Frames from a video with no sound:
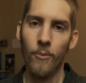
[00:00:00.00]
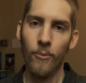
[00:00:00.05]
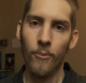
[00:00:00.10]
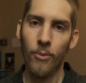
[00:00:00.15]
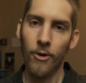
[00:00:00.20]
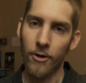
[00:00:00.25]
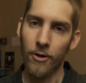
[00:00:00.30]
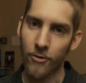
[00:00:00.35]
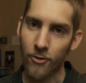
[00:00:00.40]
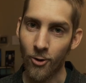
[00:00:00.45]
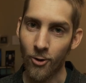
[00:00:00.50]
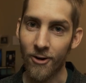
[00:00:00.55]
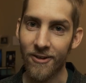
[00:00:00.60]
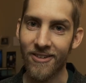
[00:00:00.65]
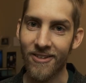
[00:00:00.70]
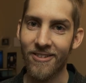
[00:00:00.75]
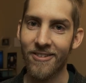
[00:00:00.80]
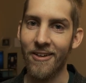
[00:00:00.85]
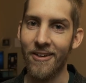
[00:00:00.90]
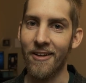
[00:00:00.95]
But of
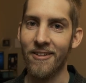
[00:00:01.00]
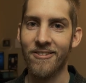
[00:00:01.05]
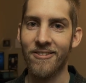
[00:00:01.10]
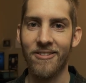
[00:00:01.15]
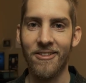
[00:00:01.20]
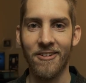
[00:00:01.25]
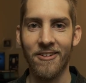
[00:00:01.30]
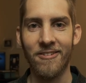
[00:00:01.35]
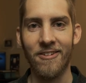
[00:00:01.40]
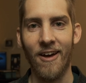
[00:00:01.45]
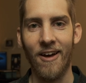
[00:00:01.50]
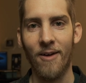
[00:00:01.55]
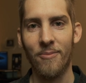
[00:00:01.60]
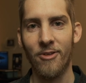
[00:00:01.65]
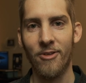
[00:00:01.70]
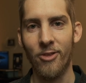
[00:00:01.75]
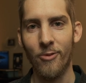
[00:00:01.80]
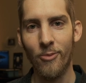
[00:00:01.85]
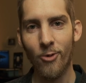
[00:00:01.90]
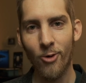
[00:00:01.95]
course, as things
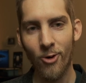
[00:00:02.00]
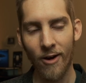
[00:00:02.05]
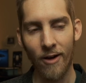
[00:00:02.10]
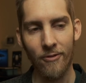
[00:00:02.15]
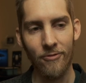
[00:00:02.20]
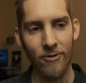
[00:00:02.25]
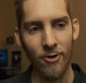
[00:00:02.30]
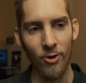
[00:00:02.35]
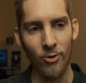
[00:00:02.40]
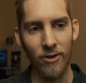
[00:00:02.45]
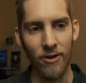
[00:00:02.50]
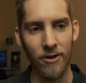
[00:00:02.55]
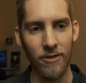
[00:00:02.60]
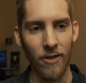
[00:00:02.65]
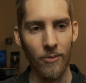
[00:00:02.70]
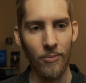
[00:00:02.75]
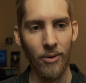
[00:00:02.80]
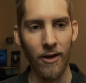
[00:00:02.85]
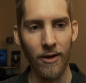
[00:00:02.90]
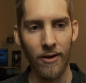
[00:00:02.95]
happen, the more I filled in
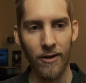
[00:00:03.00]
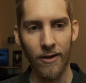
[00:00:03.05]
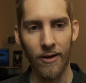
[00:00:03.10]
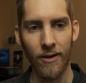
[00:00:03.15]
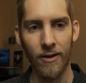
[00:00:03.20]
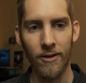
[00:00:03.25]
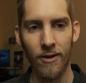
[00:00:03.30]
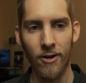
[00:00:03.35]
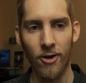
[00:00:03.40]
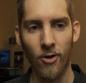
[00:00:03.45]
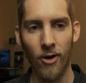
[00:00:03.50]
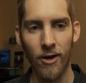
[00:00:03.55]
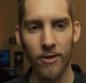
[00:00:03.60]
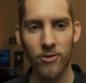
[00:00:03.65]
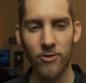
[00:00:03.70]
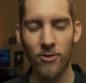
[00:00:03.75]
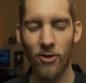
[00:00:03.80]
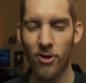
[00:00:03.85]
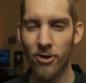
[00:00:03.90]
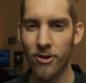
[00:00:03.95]
the painting, you know, I
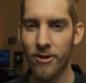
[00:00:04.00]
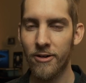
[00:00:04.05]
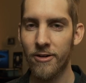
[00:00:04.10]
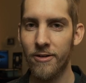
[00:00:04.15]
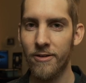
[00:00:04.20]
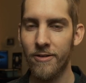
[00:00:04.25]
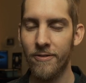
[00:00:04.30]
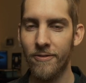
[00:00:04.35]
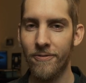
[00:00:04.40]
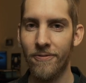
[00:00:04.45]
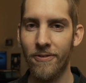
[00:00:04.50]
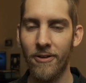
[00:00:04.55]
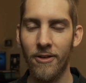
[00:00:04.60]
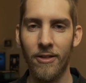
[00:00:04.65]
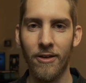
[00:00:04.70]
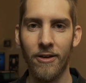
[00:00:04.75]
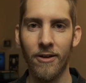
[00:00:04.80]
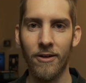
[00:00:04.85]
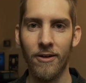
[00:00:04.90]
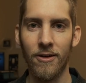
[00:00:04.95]
started
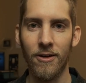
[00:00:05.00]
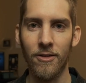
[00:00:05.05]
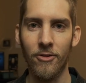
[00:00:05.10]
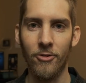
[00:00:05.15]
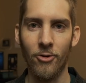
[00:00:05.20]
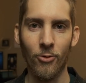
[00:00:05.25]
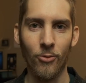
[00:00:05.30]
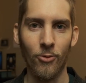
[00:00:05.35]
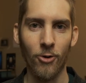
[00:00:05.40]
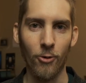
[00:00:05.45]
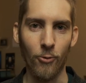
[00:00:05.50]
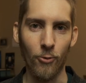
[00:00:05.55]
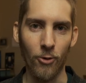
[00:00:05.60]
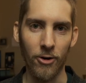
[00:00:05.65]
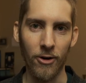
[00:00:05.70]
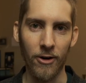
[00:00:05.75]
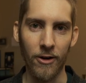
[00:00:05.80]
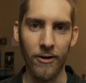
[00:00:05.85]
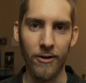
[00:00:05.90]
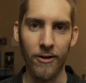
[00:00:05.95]
feeling a little more
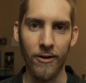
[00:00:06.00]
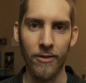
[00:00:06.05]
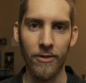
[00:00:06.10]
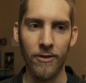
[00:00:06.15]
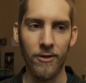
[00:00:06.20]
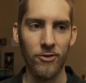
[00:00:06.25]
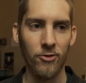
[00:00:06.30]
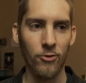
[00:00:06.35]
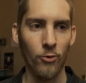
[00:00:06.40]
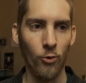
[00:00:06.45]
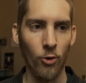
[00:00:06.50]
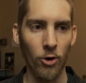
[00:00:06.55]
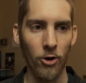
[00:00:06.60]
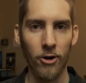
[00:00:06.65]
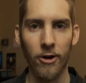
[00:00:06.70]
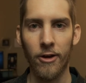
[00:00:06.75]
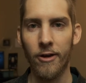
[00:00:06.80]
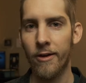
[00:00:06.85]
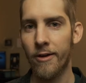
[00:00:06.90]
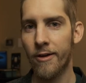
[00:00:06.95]
worried, and this
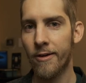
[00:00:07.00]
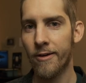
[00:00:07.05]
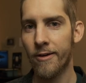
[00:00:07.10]
worry